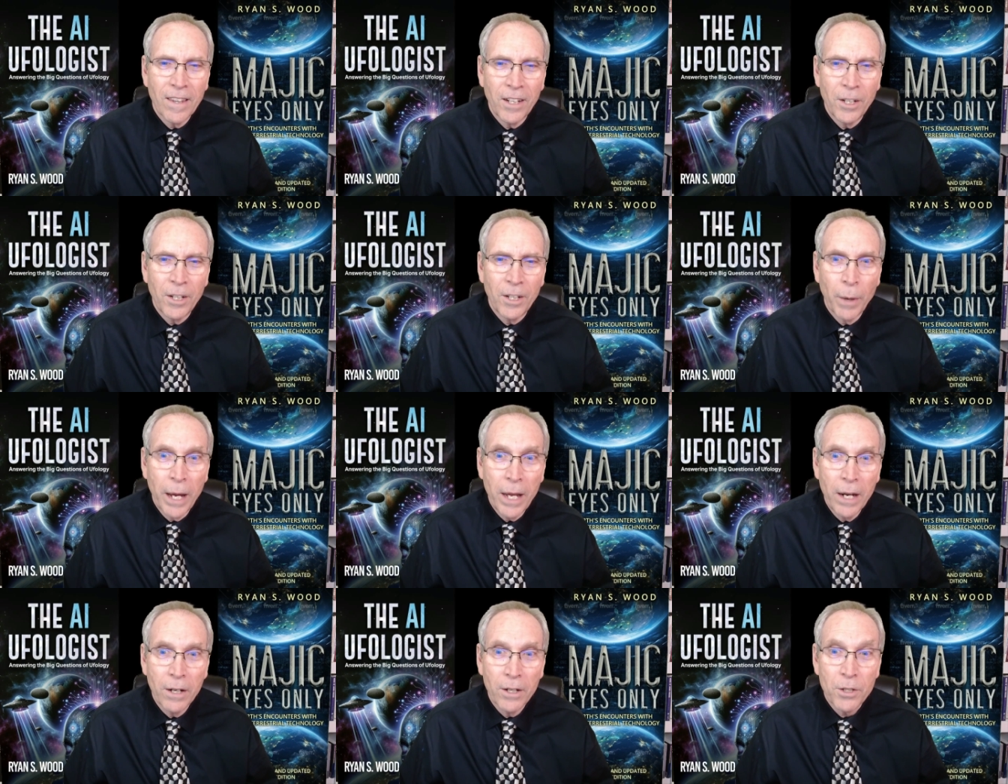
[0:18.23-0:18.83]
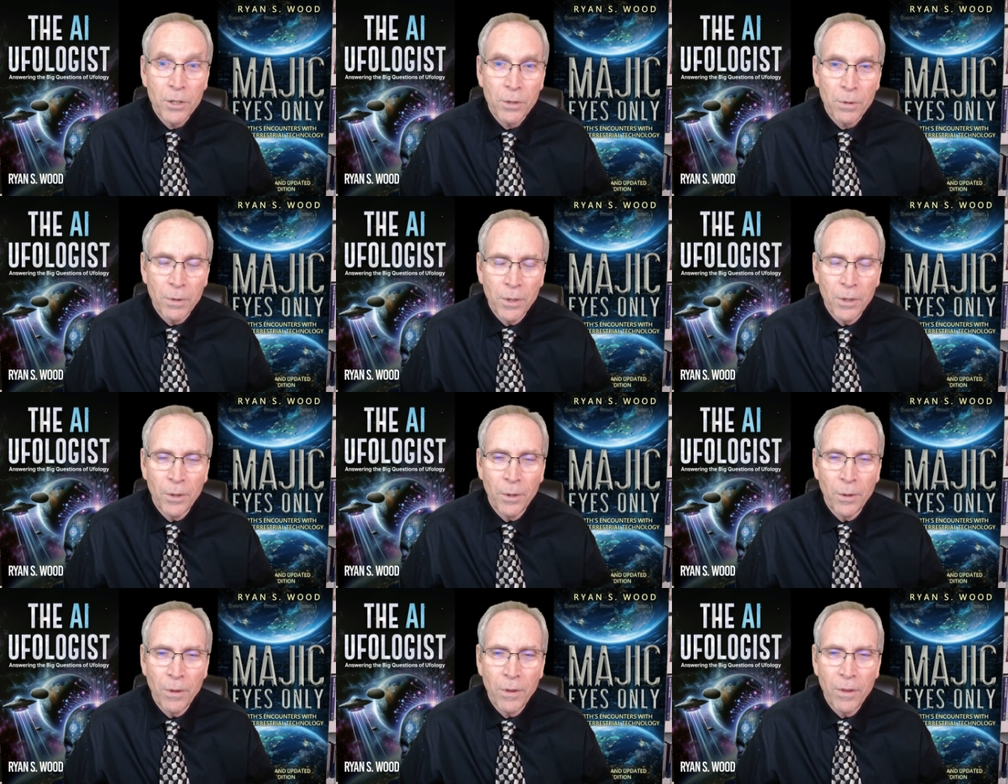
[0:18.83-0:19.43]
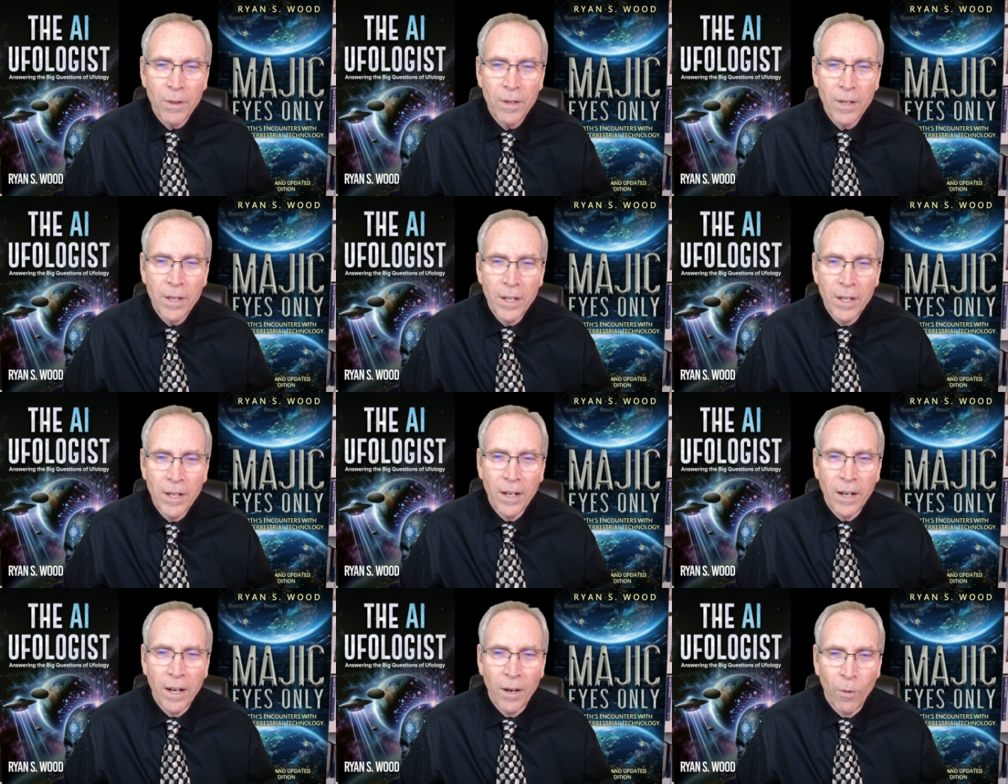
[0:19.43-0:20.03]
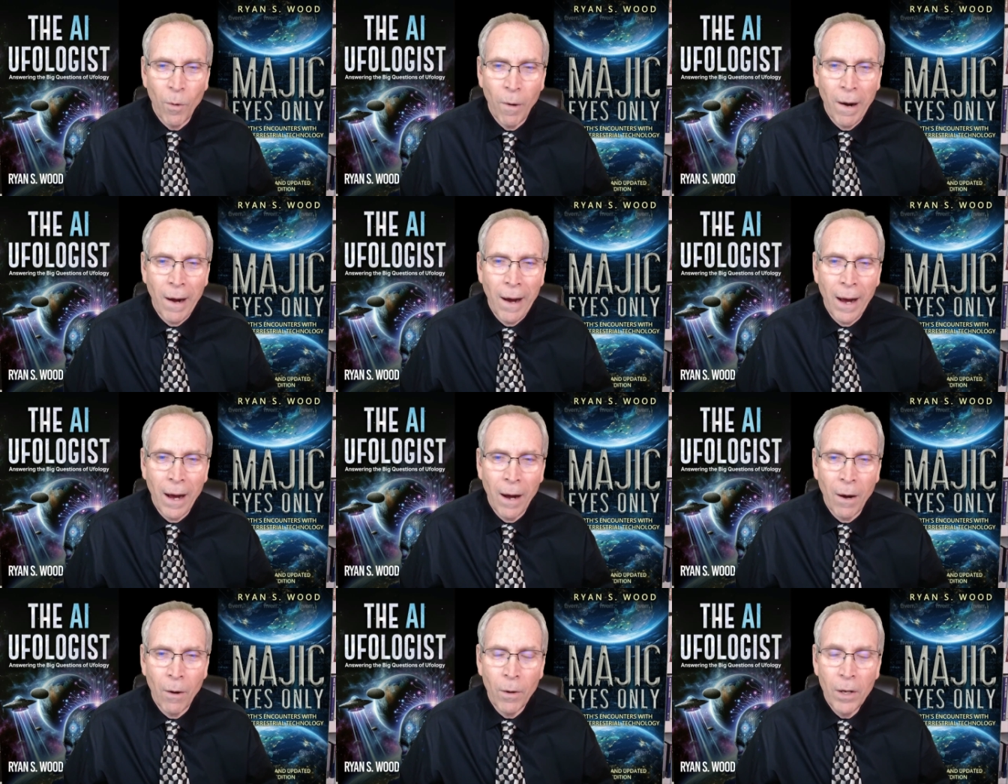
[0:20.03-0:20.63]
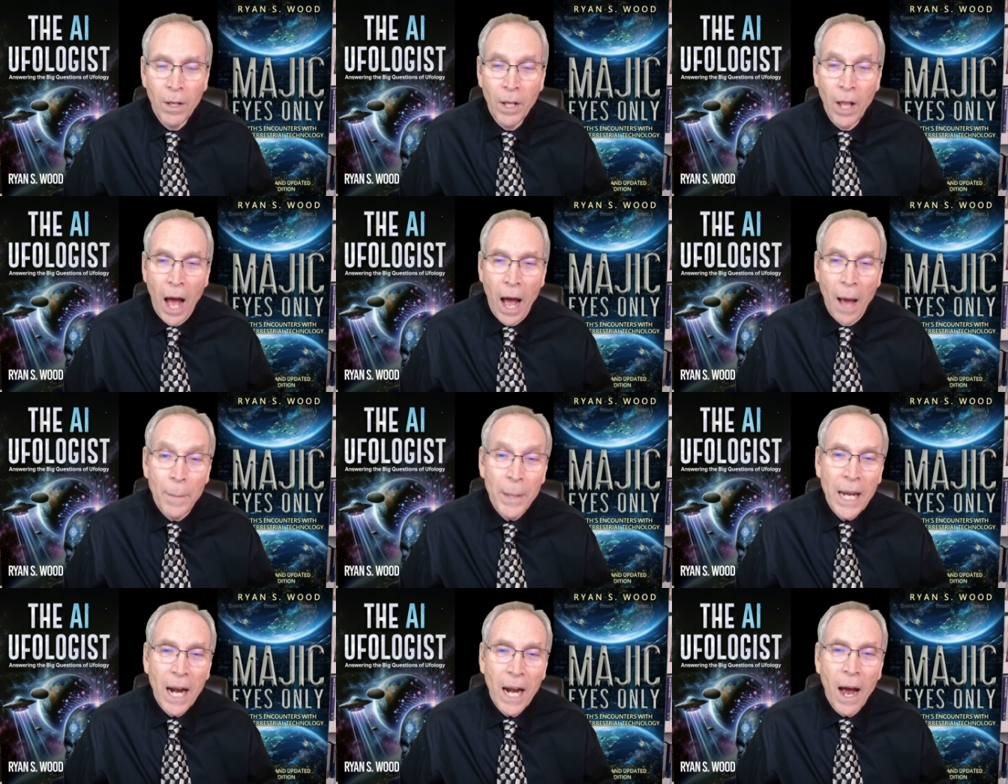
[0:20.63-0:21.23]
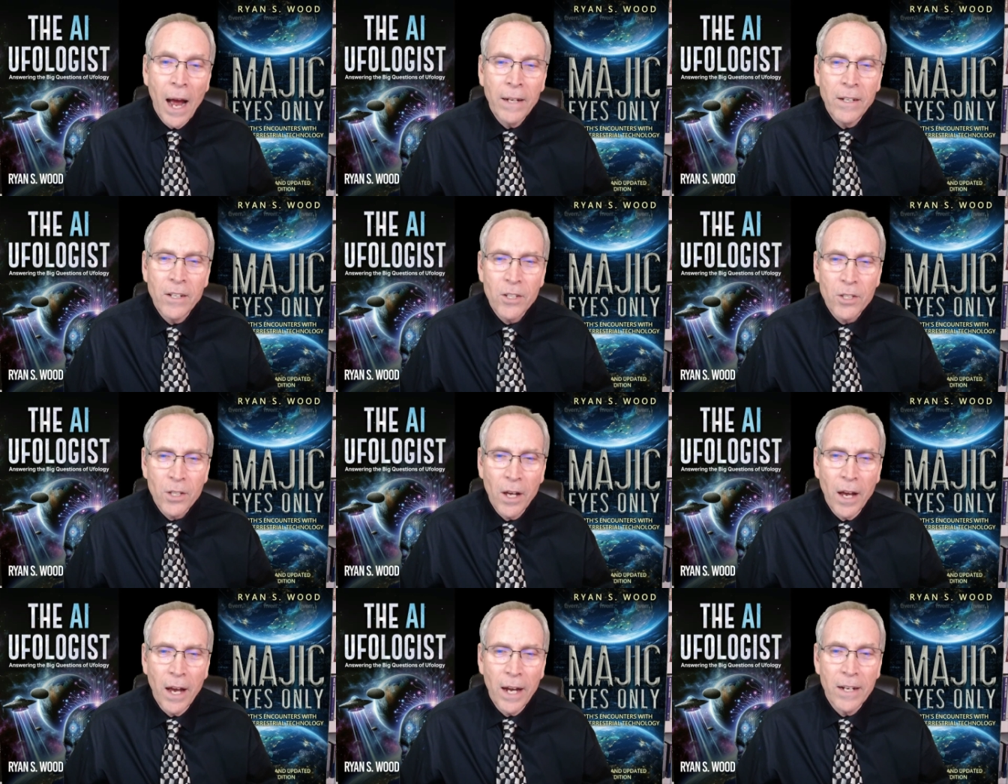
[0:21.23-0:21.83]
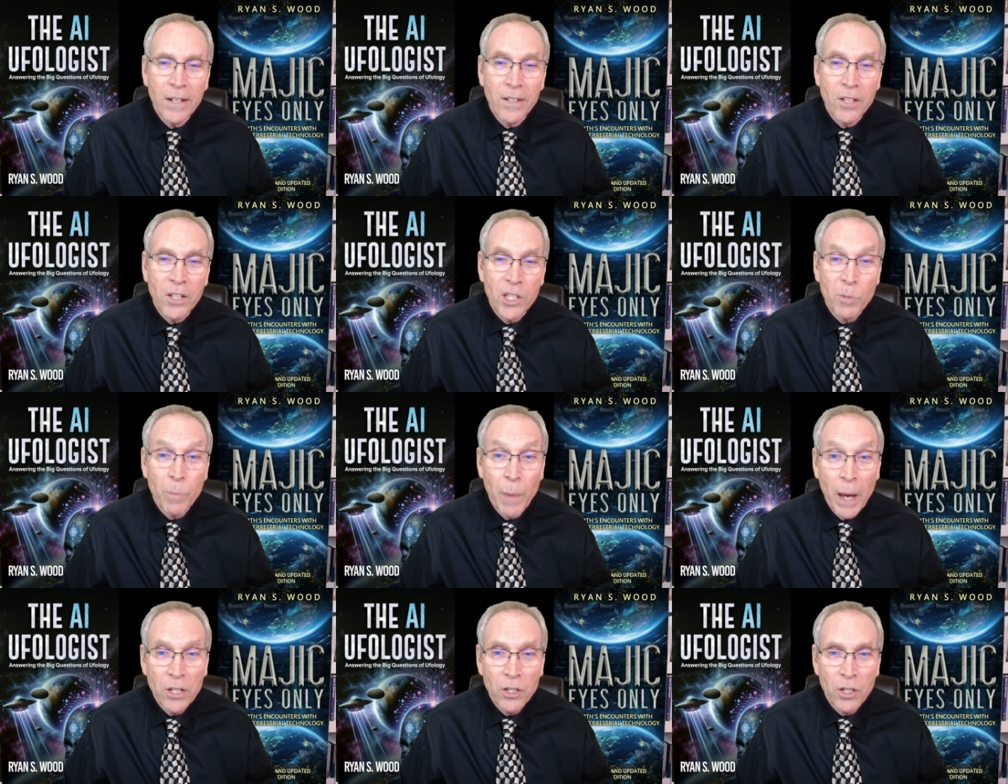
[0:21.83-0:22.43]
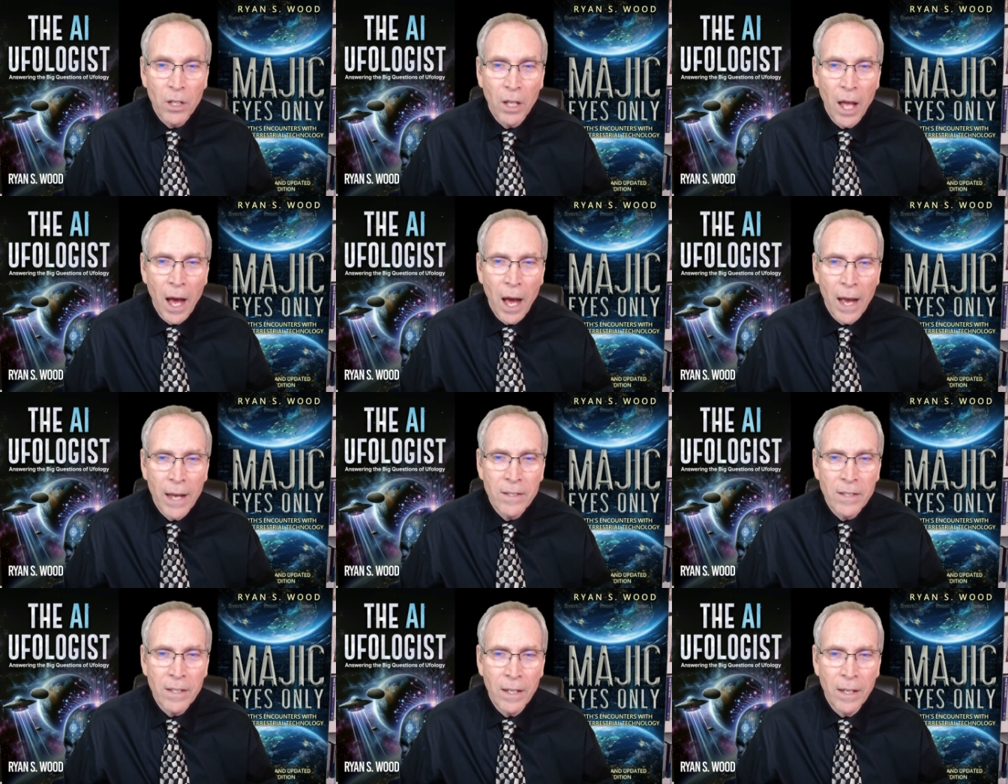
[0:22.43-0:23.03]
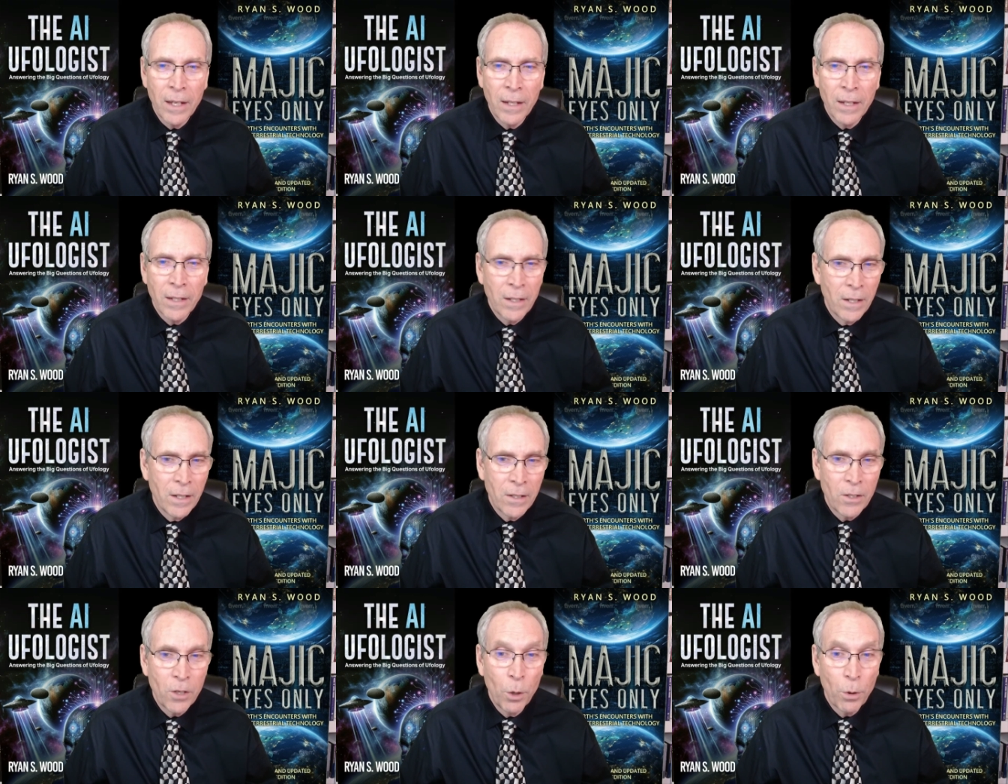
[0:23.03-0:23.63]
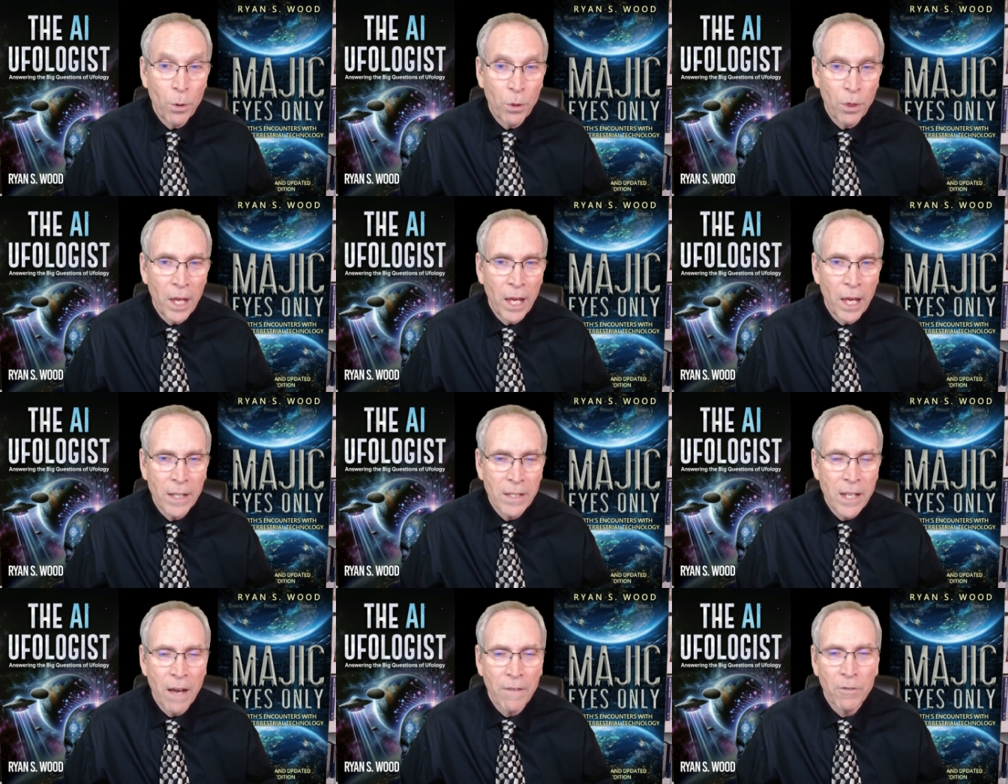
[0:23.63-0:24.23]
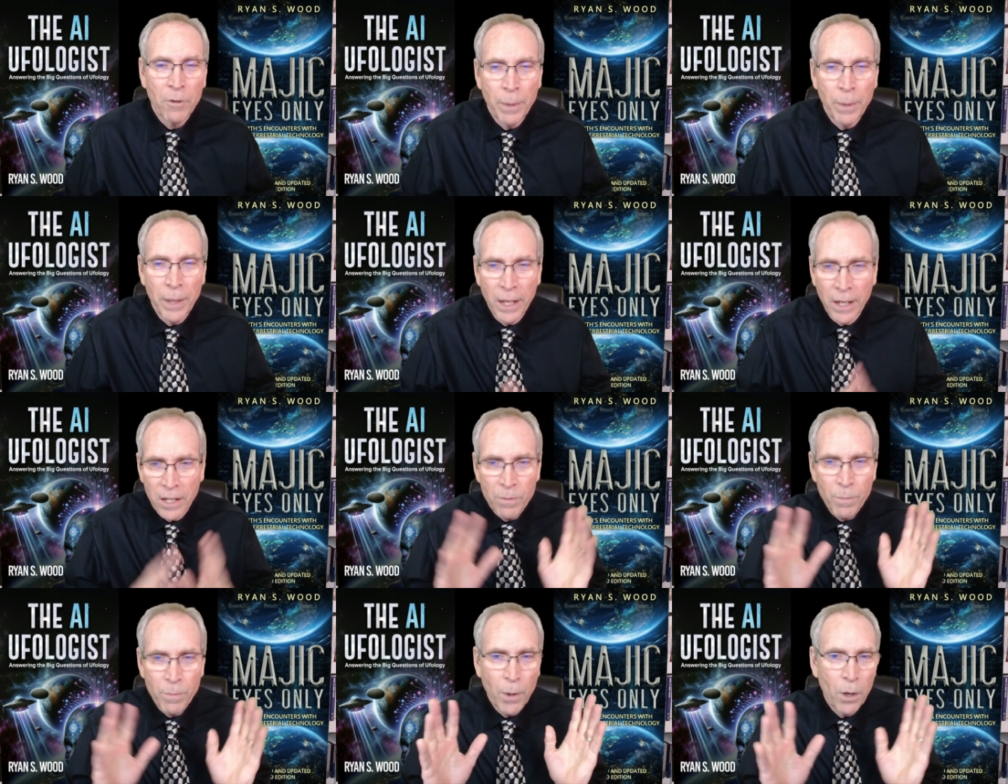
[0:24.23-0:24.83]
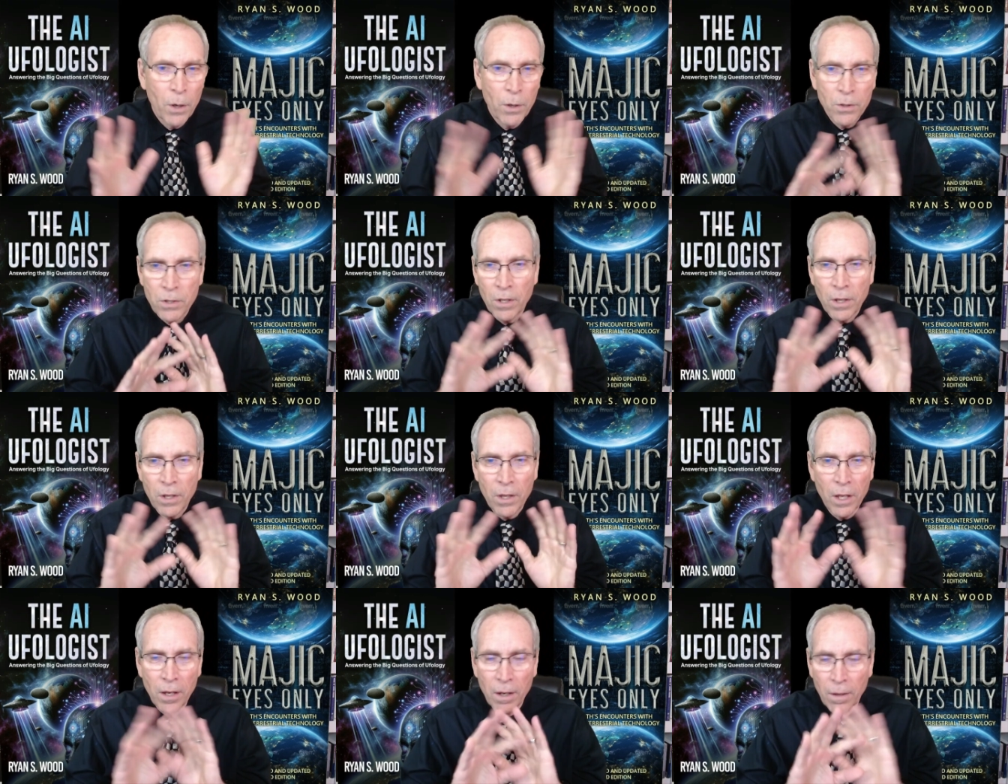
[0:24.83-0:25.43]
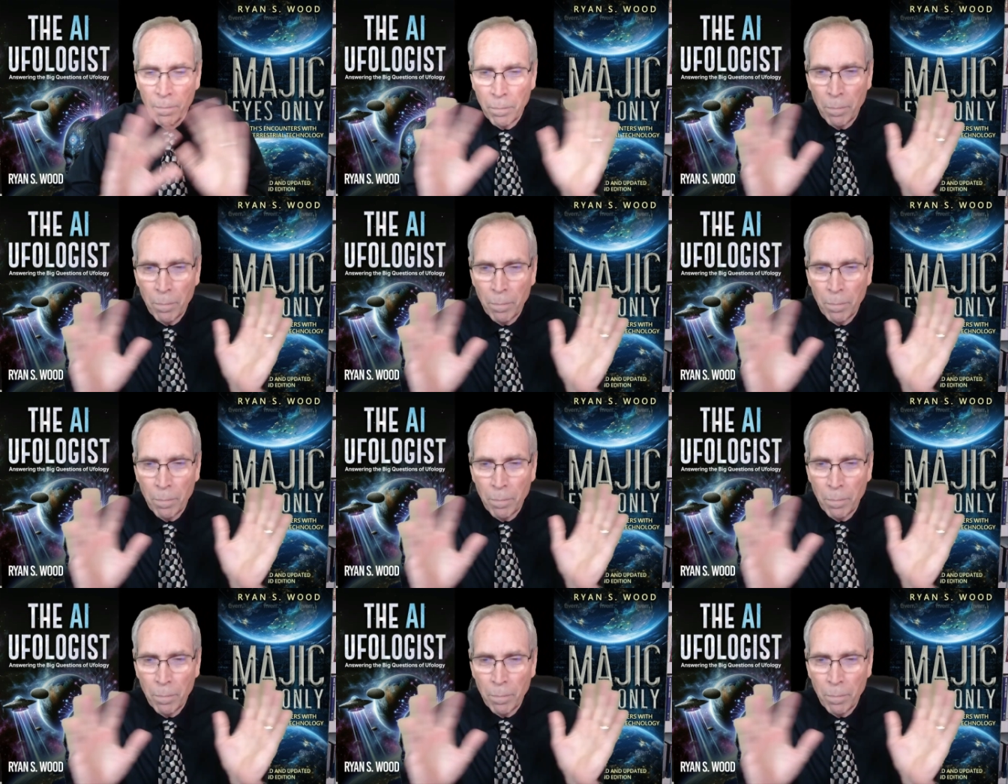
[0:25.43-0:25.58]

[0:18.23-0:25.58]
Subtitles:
greater truth. Wow. I mean, I decided to specialize in two things after being exposed to the